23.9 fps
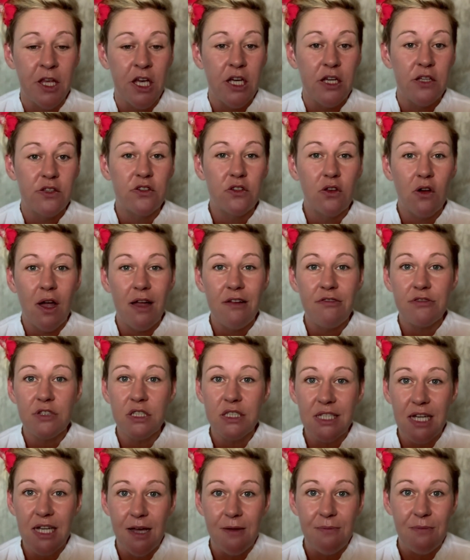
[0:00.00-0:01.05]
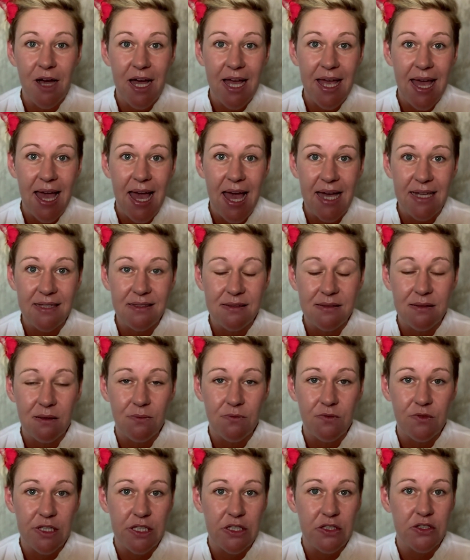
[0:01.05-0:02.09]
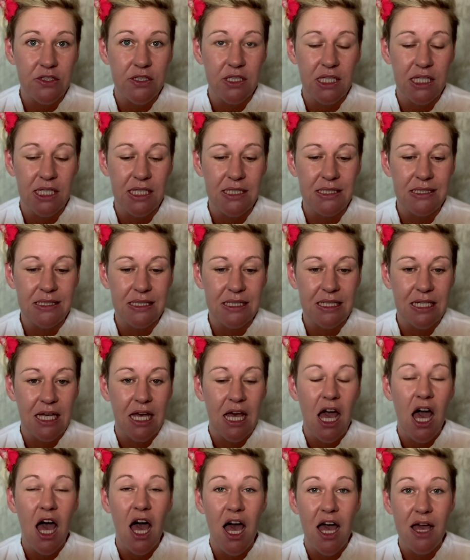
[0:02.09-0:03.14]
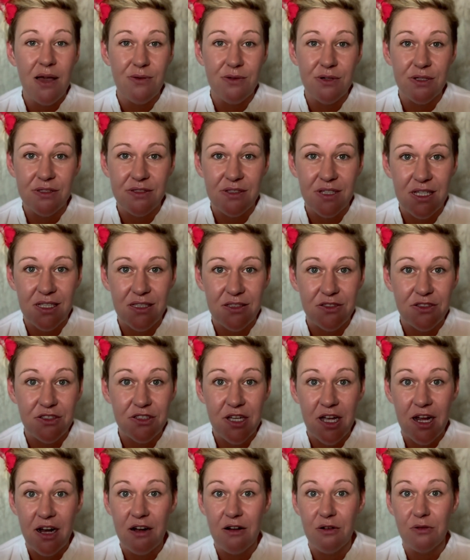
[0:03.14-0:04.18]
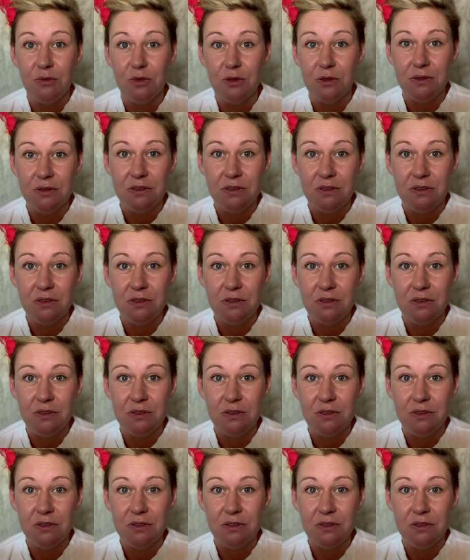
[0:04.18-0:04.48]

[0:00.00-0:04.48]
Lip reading: So every time I had something to eat, I was in terrible,